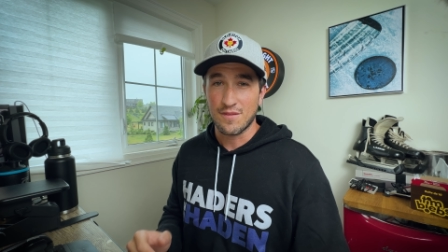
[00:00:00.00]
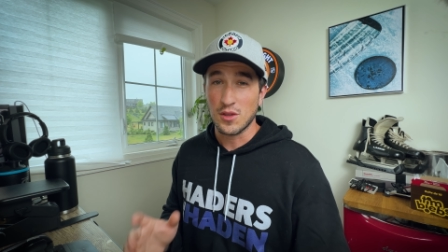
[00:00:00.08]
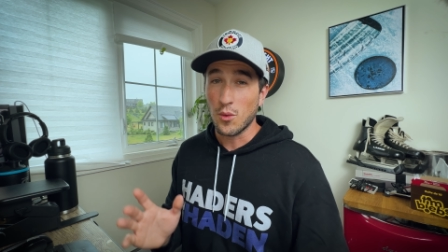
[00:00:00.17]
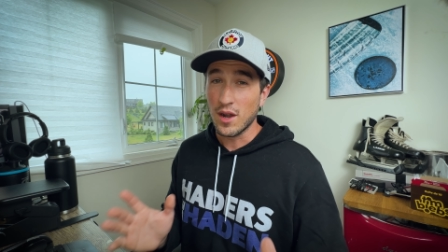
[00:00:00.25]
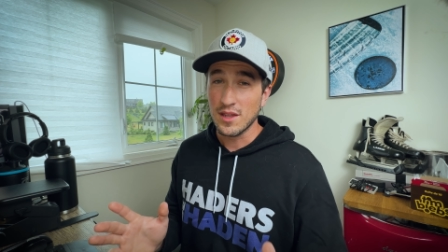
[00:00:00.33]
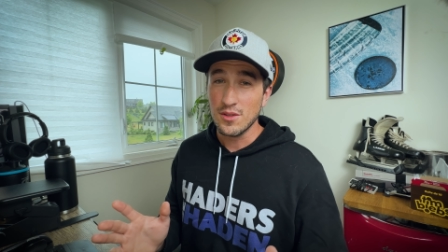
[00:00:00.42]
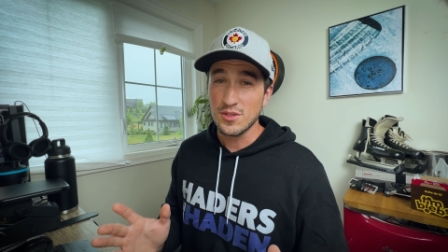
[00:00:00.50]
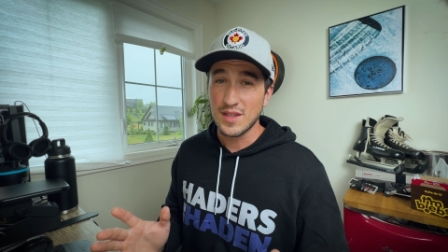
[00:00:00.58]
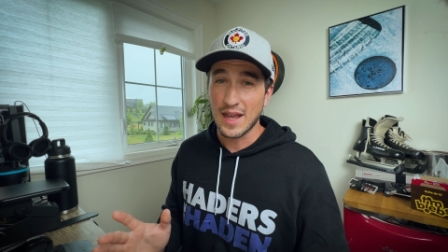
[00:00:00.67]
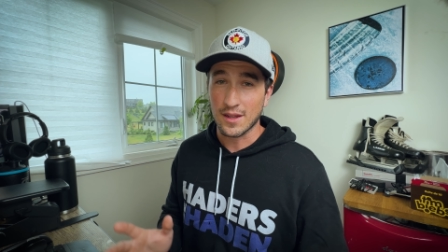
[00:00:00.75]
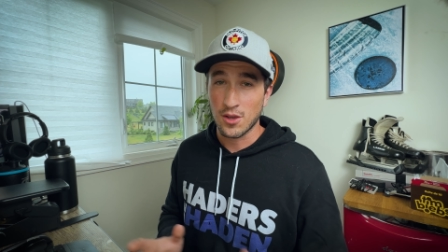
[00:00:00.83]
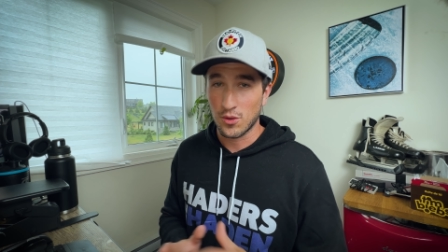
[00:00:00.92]
if you want to use
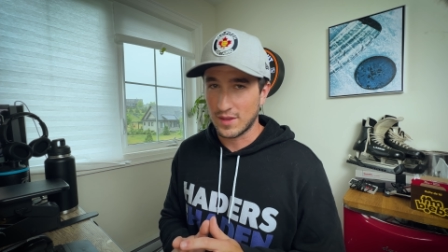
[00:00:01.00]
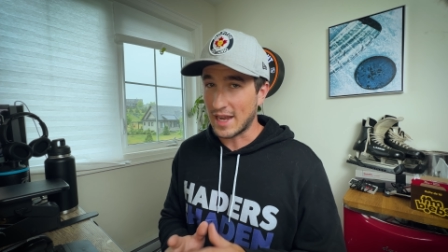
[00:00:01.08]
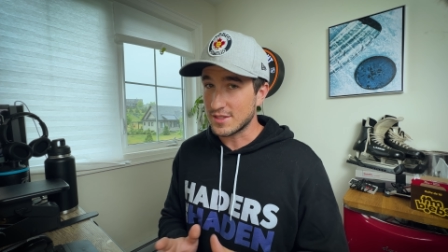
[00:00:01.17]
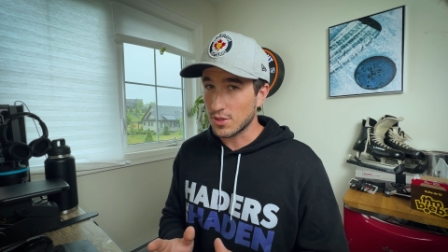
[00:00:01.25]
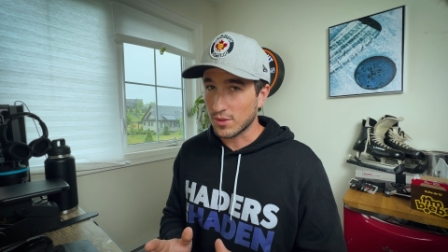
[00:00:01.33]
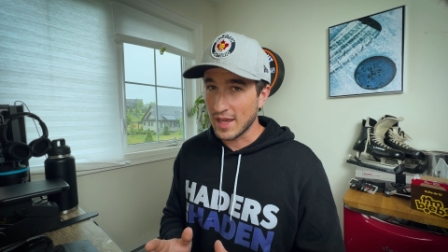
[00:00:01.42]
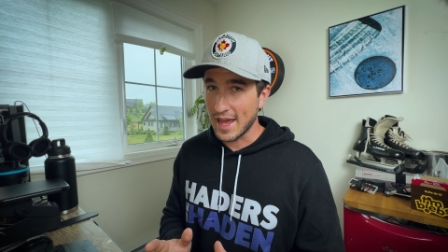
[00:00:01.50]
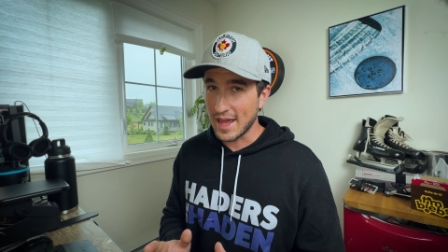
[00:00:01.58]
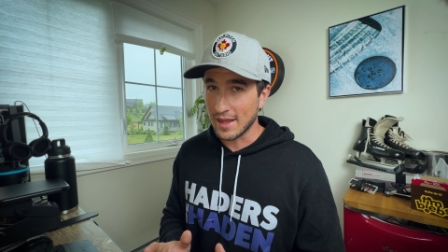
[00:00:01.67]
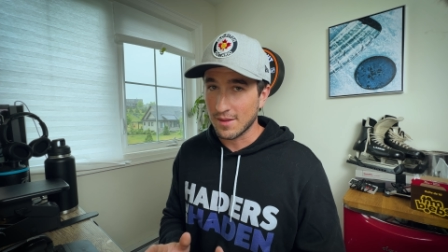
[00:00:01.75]
that code, that's okay.